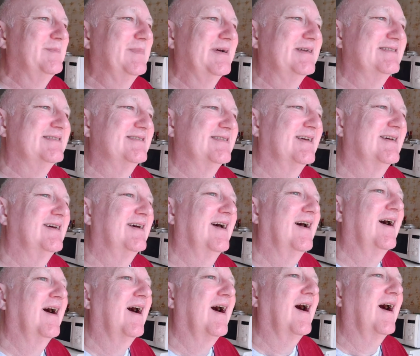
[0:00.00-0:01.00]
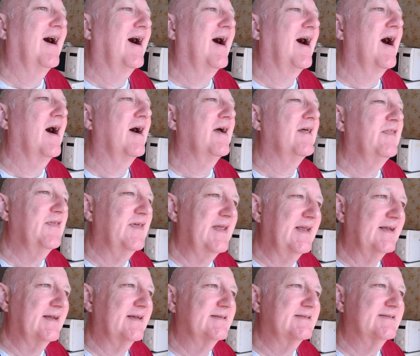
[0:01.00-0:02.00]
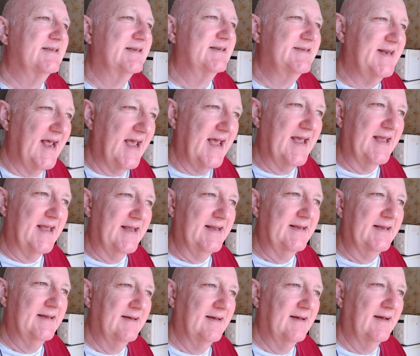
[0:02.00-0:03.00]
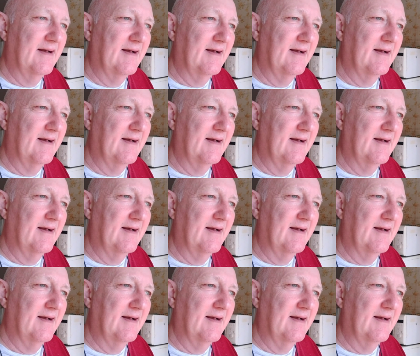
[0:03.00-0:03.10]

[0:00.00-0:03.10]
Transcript: But I think today